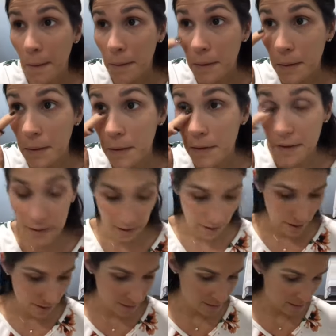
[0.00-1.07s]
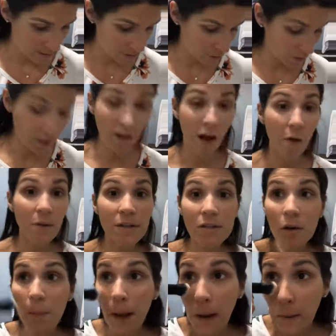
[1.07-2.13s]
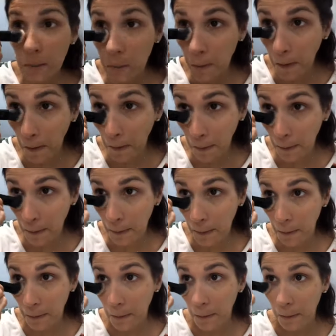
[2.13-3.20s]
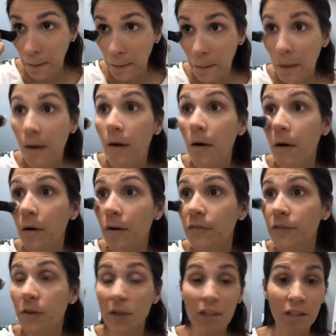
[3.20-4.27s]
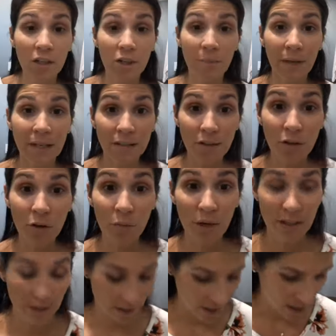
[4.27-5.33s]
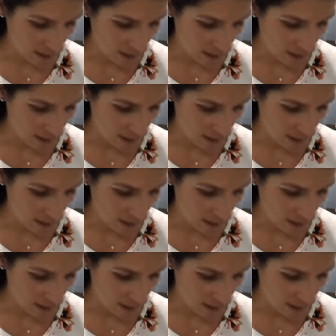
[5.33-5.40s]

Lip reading: The good thing is you can always go back through. Oh, if you can hear my little one,